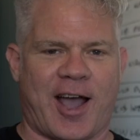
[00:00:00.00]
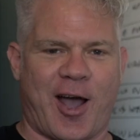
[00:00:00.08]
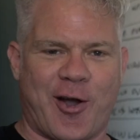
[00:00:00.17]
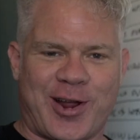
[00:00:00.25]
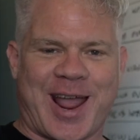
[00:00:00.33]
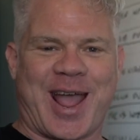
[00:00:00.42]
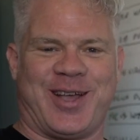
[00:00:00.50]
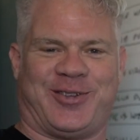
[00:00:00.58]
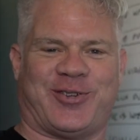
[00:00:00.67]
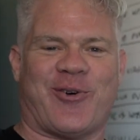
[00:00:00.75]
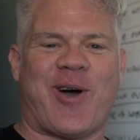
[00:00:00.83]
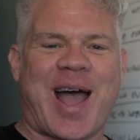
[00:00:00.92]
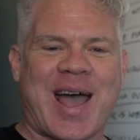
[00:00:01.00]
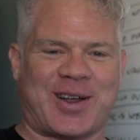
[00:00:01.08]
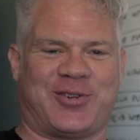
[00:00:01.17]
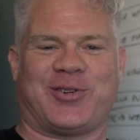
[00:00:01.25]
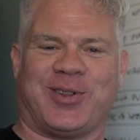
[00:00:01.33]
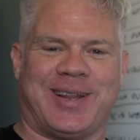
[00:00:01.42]
Okay, so I
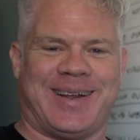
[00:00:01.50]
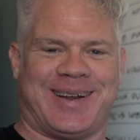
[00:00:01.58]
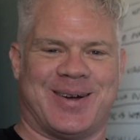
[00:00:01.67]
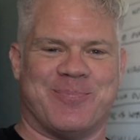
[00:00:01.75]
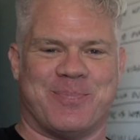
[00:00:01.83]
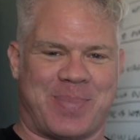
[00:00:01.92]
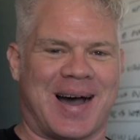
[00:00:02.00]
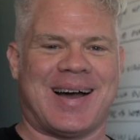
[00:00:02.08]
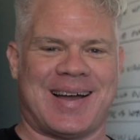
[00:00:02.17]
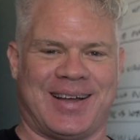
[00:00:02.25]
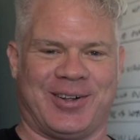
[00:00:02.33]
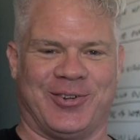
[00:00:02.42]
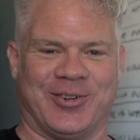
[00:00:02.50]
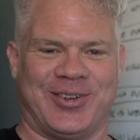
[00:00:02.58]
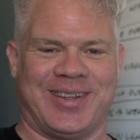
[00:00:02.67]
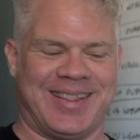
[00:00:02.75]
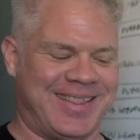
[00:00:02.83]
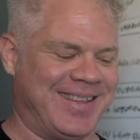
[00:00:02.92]
actually
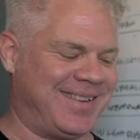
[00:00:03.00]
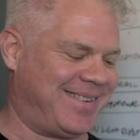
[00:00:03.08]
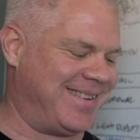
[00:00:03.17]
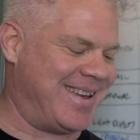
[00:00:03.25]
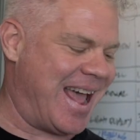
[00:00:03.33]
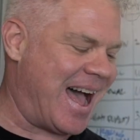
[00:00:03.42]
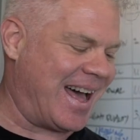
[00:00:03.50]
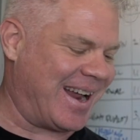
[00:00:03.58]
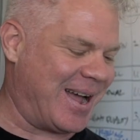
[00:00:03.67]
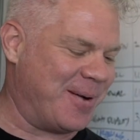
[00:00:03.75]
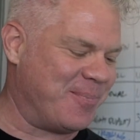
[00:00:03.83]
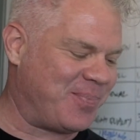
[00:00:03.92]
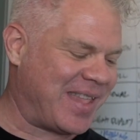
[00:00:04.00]
compiled this data,